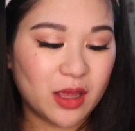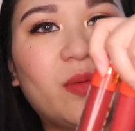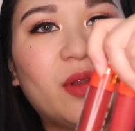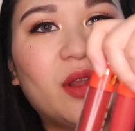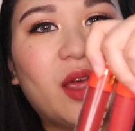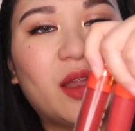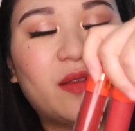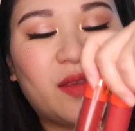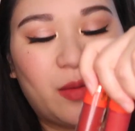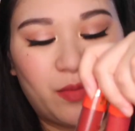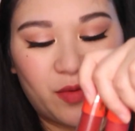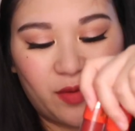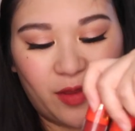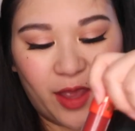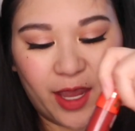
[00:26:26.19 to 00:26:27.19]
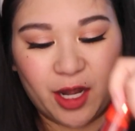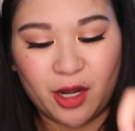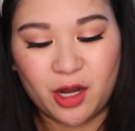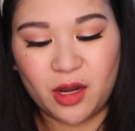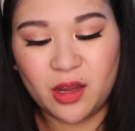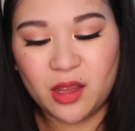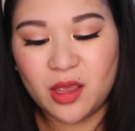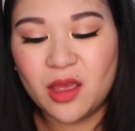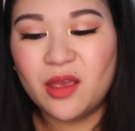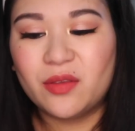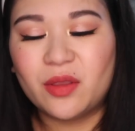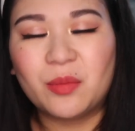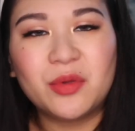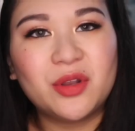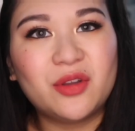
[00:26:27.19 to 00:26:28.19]
one kind of seems lighter,
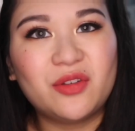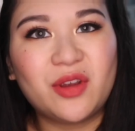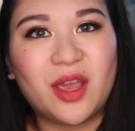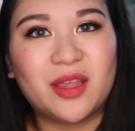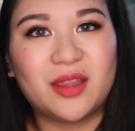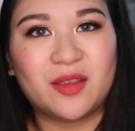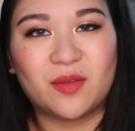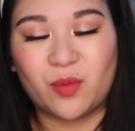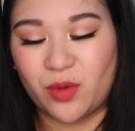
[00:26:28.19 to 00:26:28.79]
so I'm going to try this